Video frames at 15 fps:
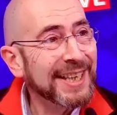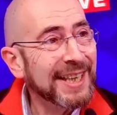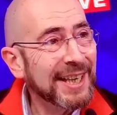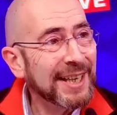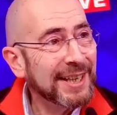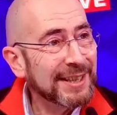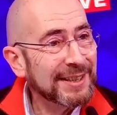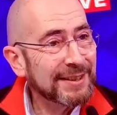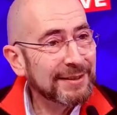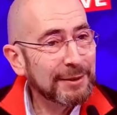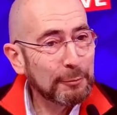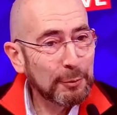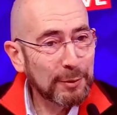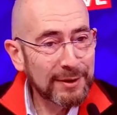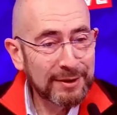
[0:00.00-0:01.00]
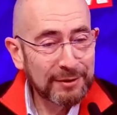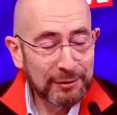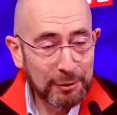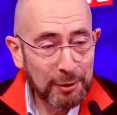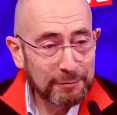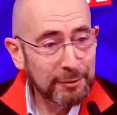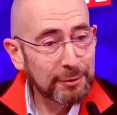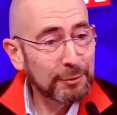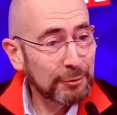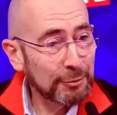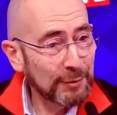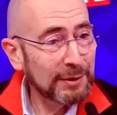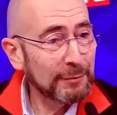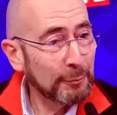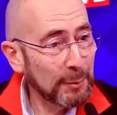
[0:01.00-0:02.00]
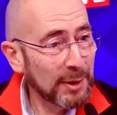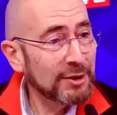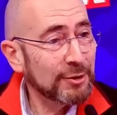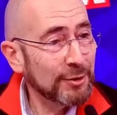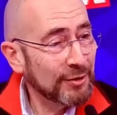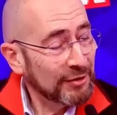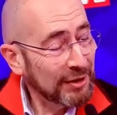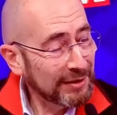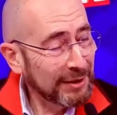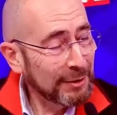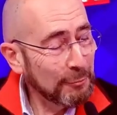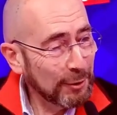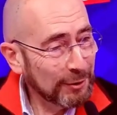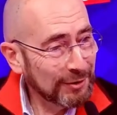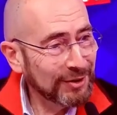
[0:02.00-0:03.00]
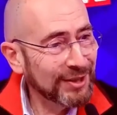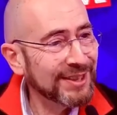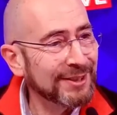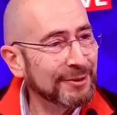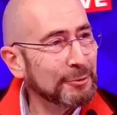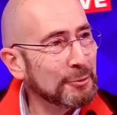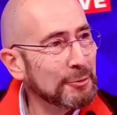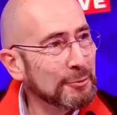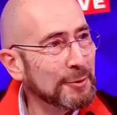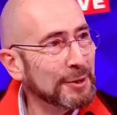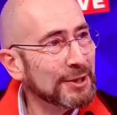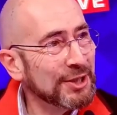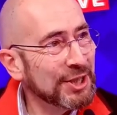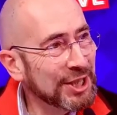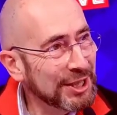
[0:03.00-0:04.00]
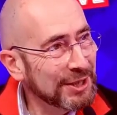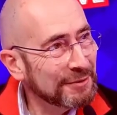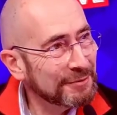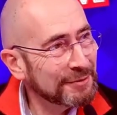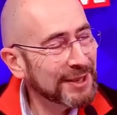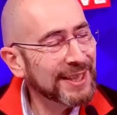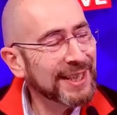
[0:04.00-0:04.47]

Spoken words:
and they will discover the transformations that they want to achieve,